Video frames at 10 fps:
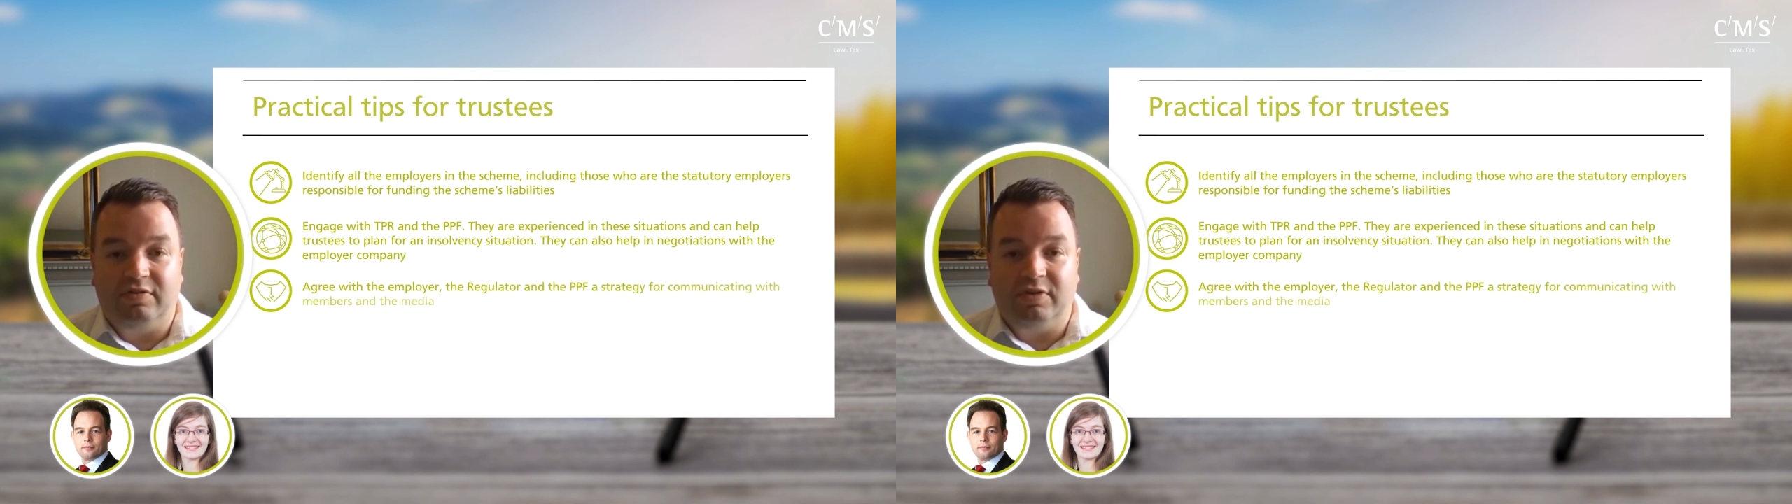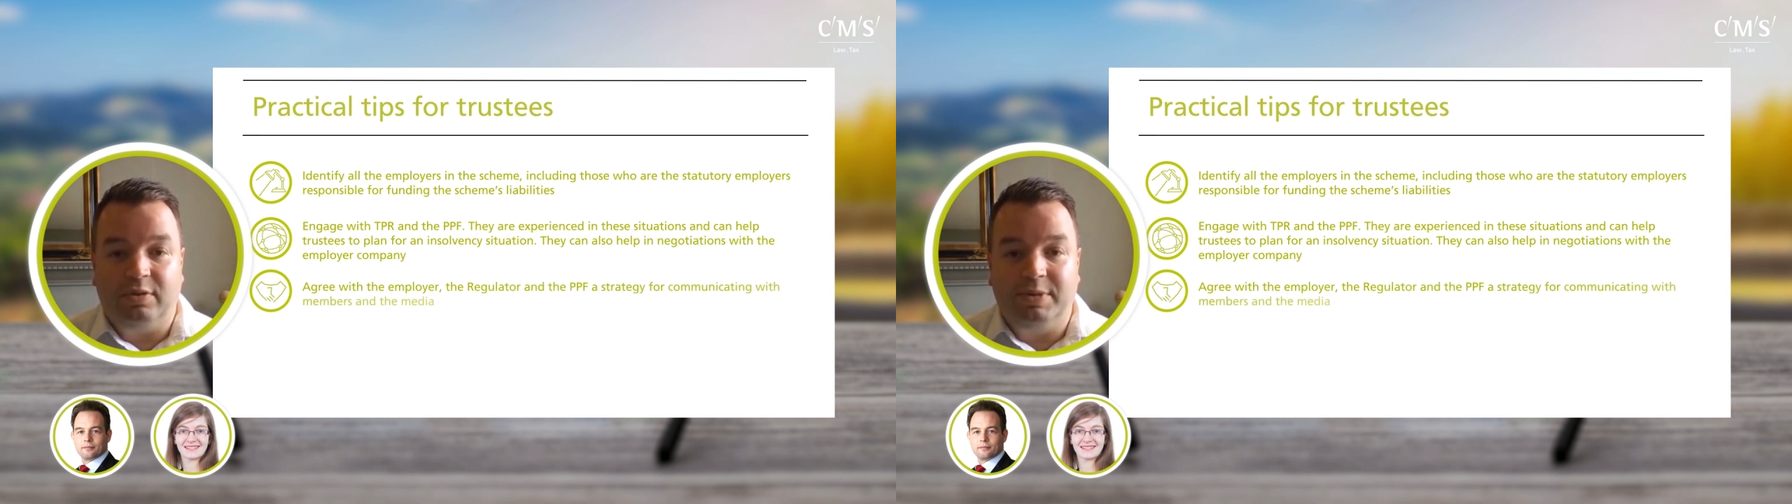
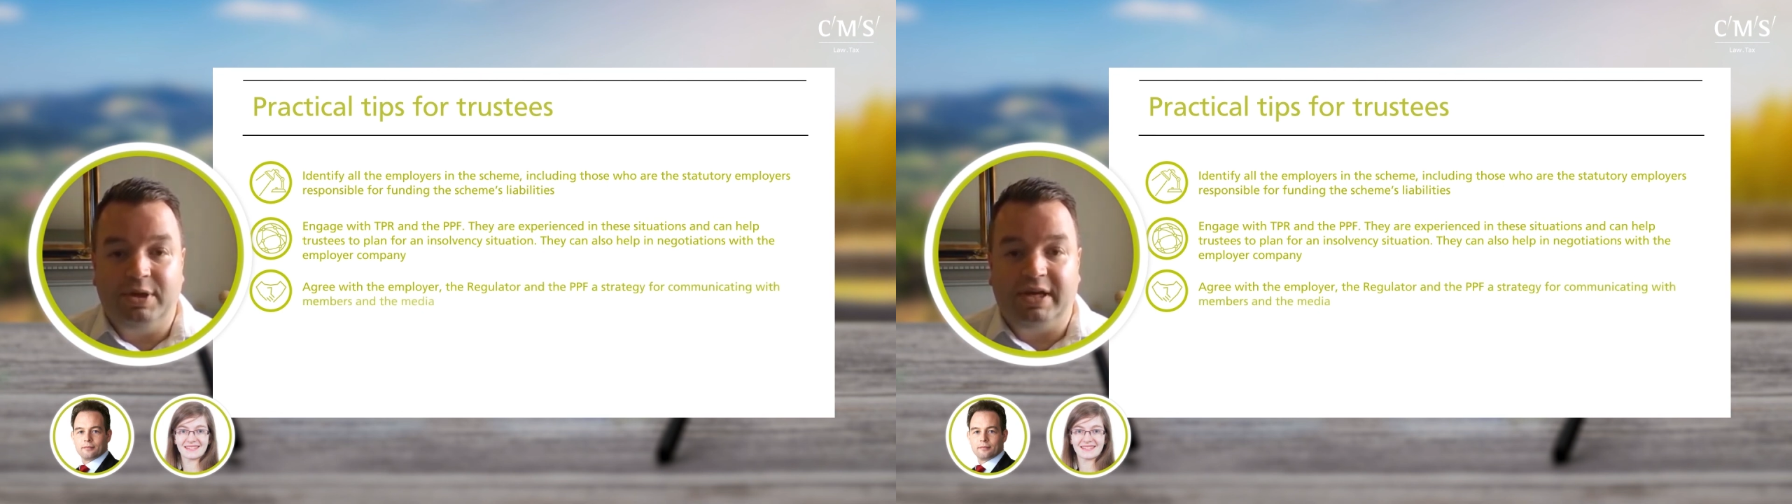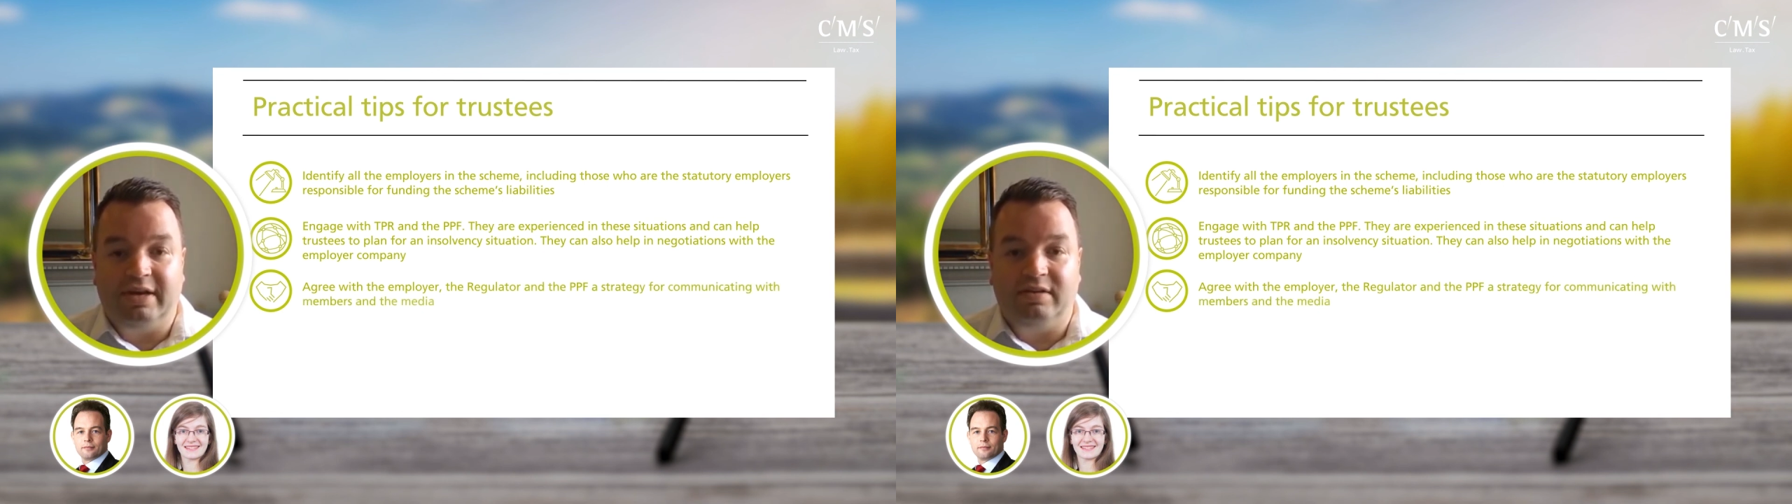for
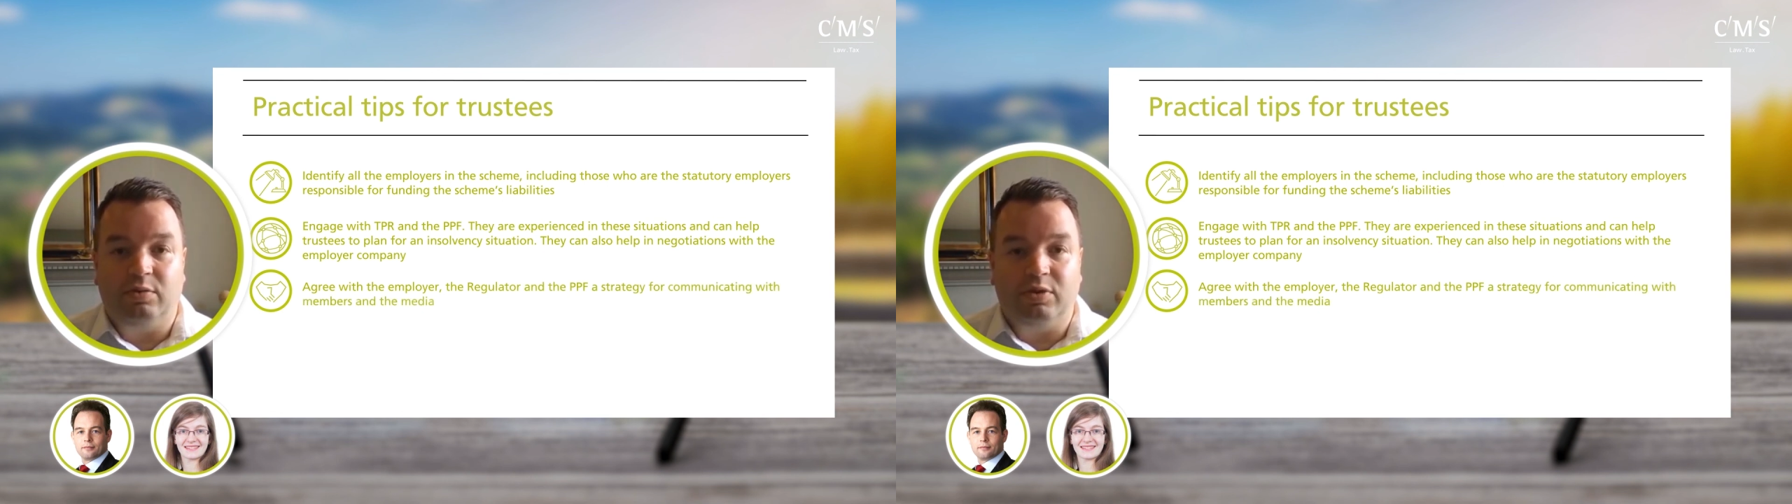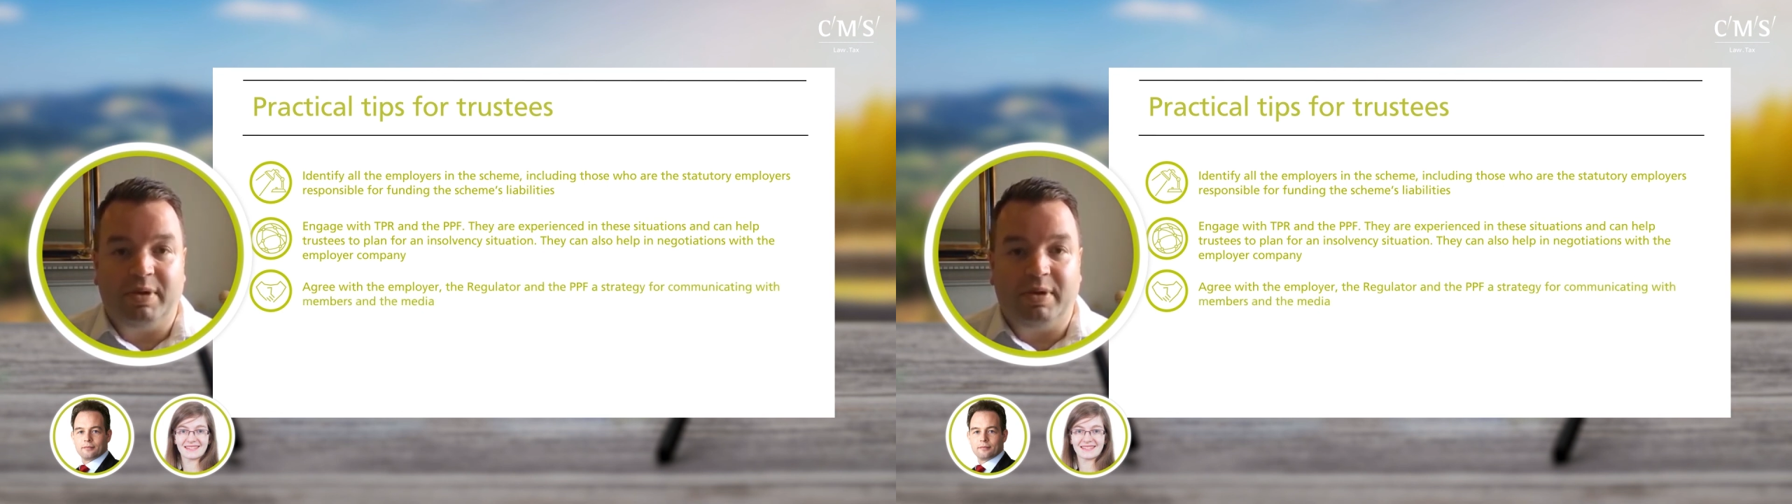communicating with